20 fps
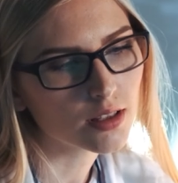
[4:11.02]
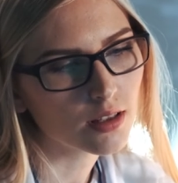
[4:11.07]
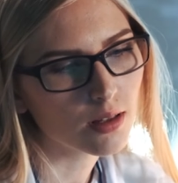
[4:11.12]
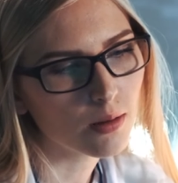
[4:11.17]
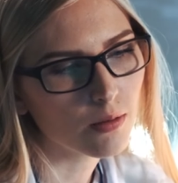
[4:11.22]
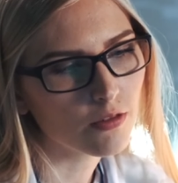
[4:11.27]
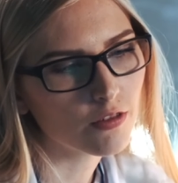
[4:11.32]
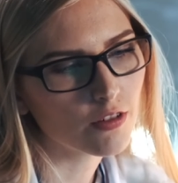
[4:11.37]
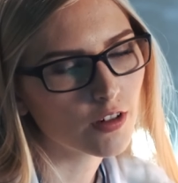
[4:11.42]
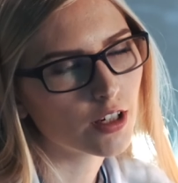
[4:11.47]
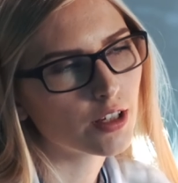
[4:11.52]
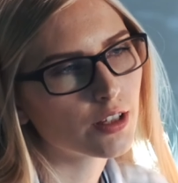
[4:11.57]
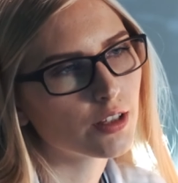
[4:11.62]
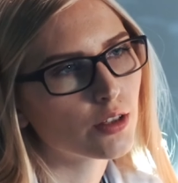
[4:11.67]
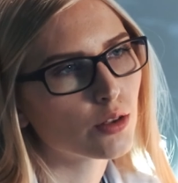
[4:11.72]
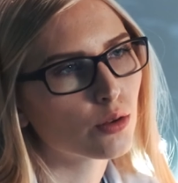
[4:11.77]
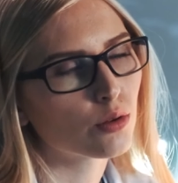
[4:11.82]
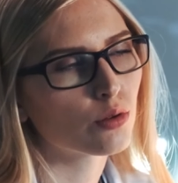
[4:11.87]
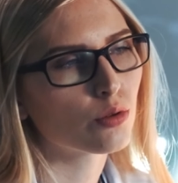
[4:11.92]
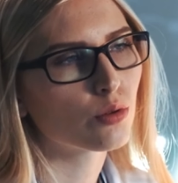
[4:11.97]
at the
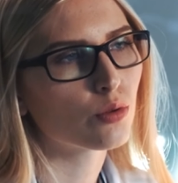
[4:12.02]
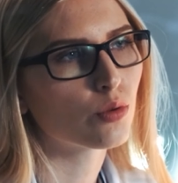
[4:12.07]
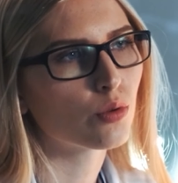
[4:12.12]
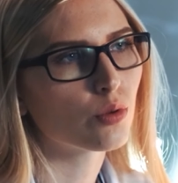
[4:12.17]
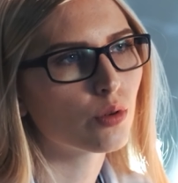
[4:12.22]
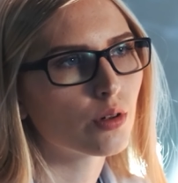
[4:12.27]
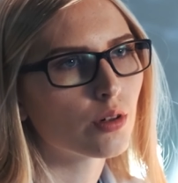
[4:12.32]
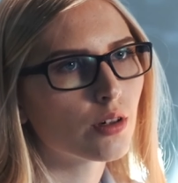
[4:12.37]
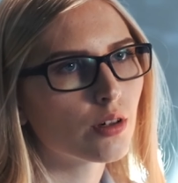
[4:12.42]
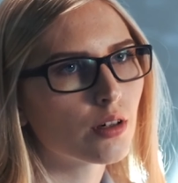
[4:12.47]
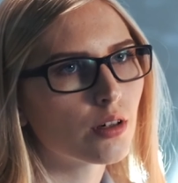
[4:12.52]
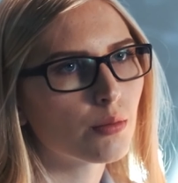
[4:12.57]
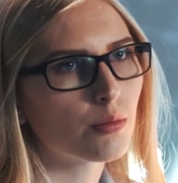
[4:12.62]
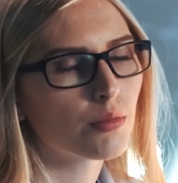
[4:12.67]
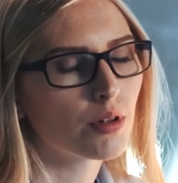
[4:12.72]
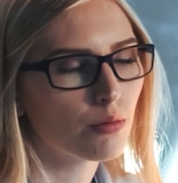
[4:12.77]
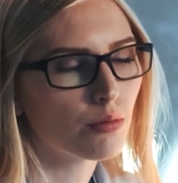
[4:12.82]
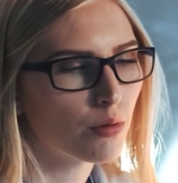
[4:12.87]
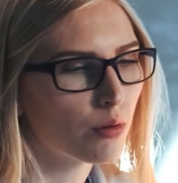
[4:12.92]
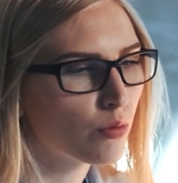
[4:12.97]
rate O J P
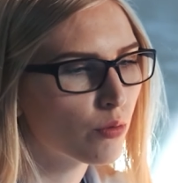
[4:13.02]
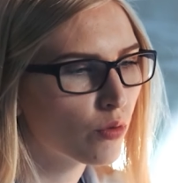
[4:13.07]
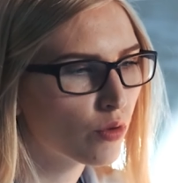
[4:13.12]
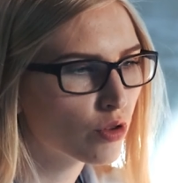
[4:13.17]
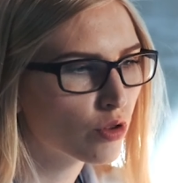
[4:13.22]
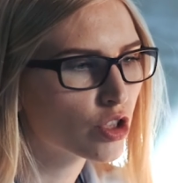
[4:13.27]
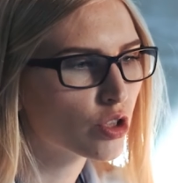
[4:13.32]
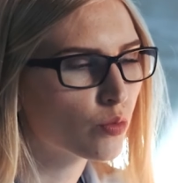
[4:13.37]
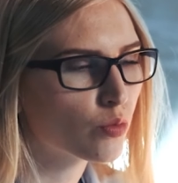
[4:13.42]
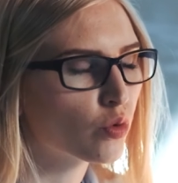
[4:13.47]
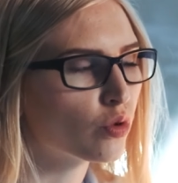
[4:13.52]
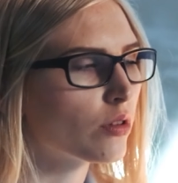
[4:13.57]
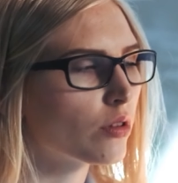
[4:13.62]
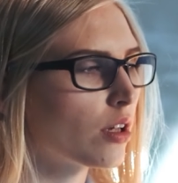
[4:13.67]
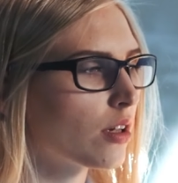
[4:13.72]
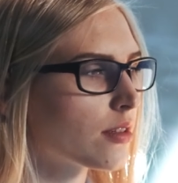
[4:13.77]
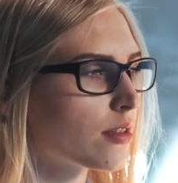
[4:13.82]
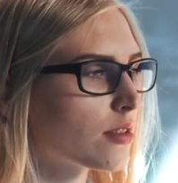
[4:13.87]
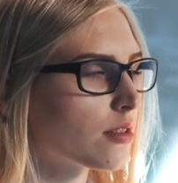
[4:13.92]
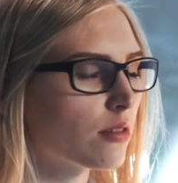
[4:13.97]
S legal dot
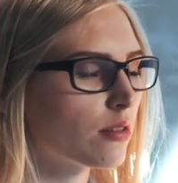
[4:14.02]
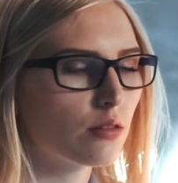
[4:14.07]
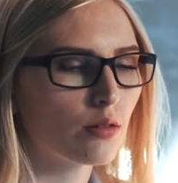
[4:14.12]
com.